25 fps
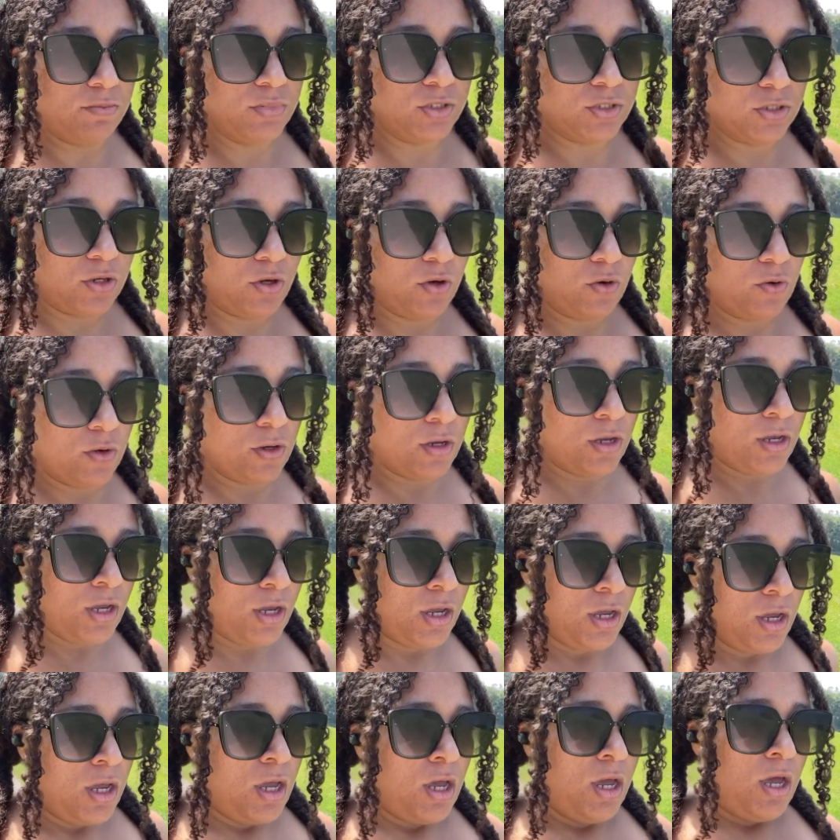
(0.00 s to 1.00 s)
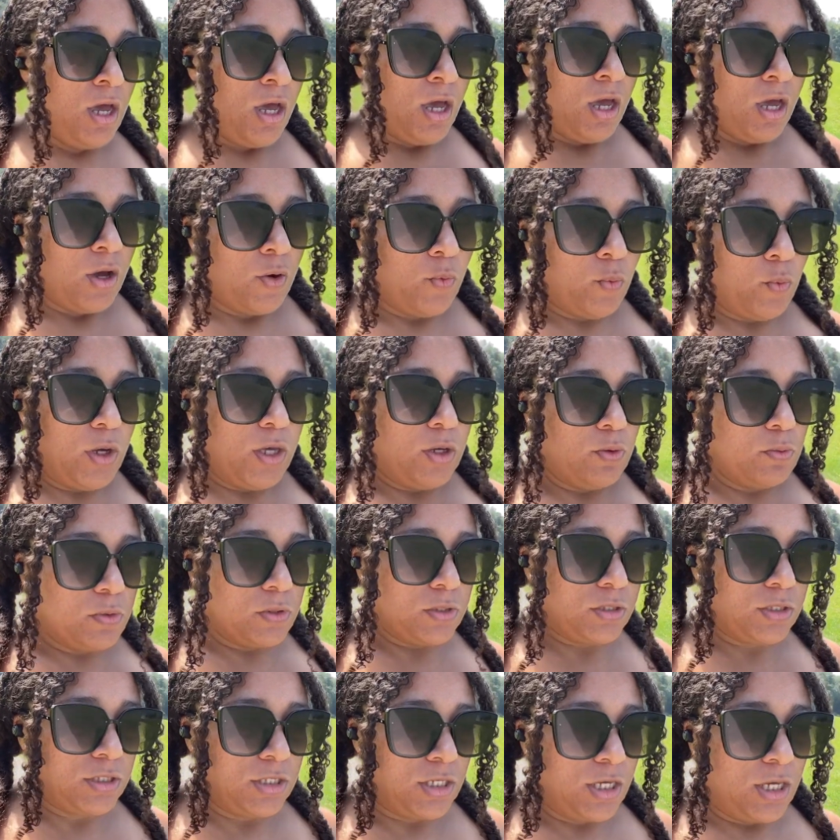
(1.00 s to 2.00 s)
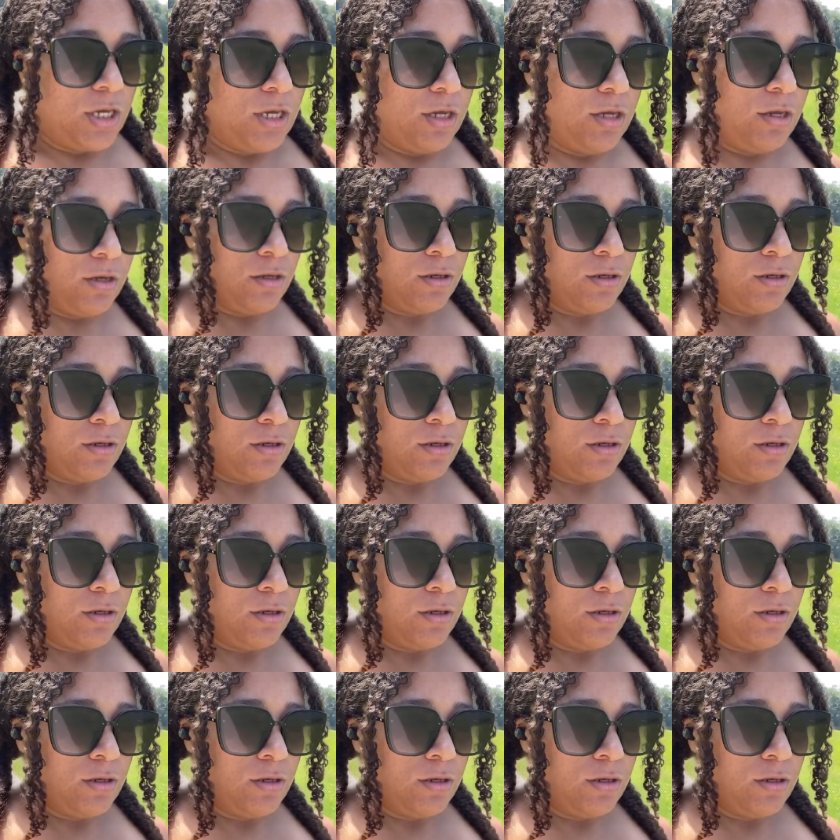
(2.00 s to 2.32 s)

So we will see.